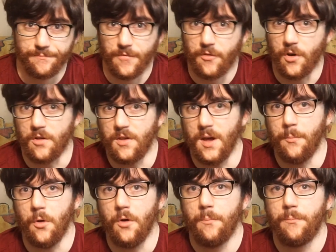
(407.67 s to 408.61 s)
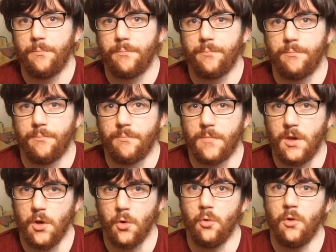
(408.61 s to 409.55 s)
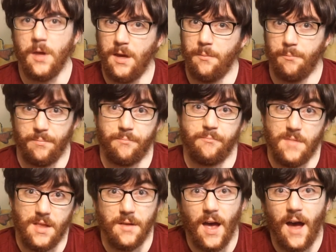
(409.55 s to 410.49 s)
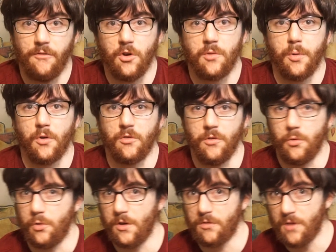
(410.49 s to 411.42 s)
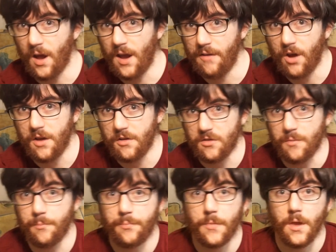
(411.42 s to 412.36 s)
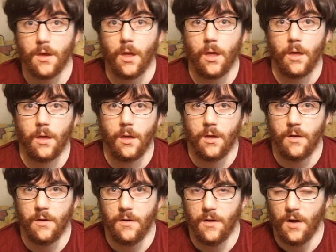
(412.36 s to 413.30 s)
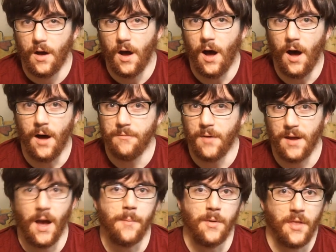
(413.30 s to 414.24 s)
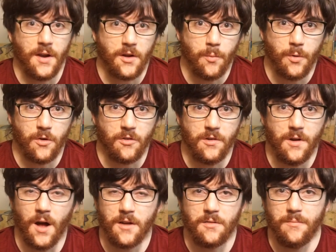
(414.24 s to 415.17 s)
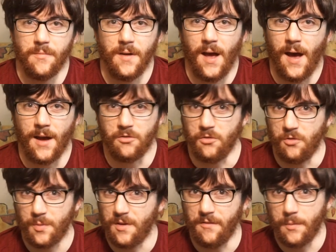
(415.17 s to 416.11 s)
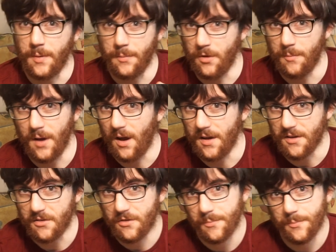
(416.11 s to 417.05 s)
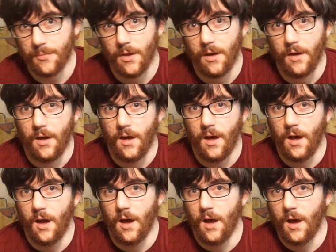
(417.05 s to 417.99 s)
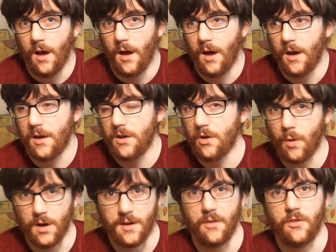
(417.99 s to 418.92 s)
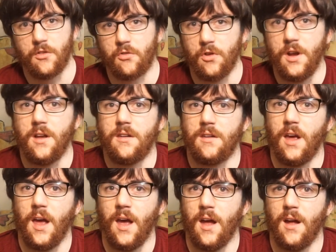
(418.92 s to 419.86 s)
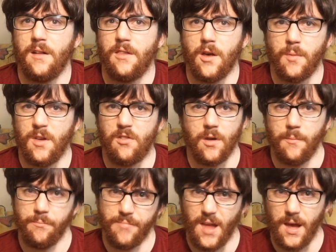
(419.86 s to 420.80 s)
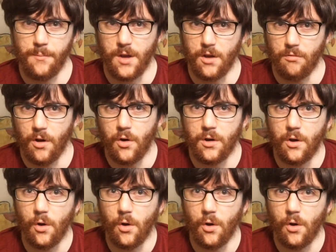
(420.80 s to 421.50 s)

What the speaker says: for example, you, the average person who does not have autism, a hypothetical person, not actually specific people in my audience. You'll walk down the street and there'll be some ambient road